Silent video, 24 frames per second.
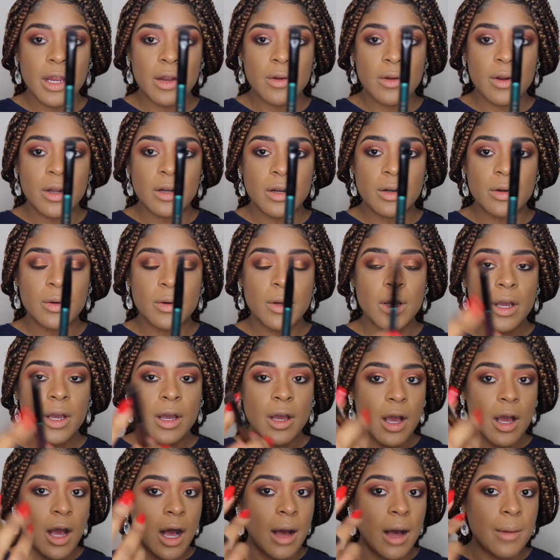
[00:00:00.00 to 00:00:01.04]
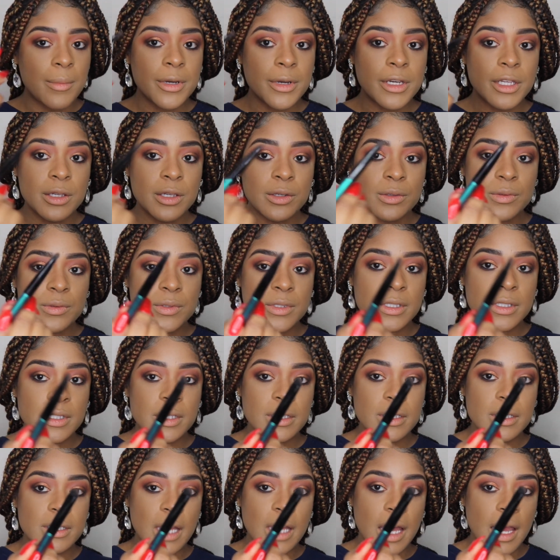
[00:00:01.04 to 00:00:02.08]
Arrow. I'm going to use
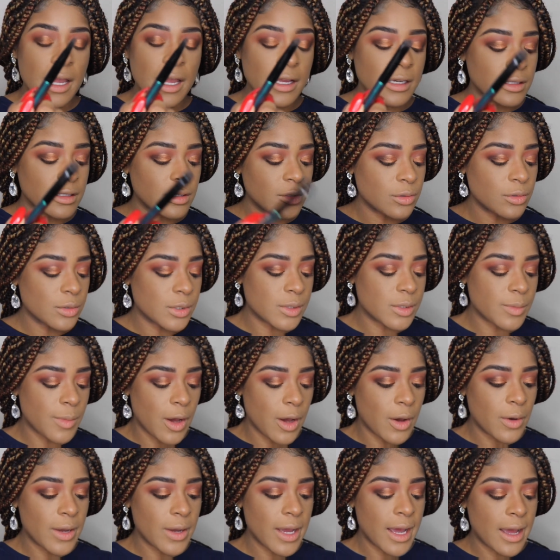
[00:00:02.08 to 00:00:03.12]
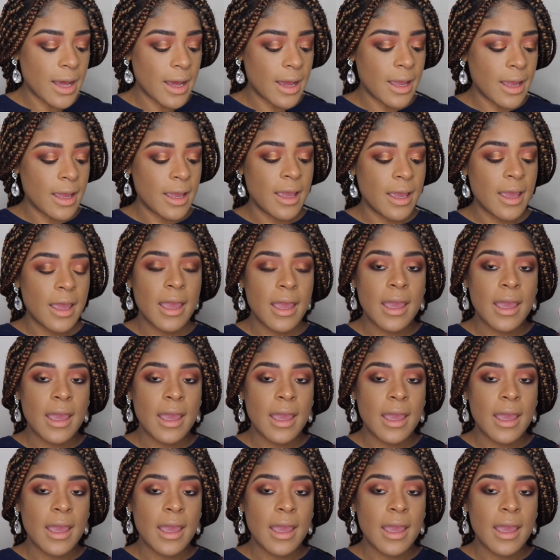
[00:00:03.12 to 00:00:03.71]
this side, a little small guy,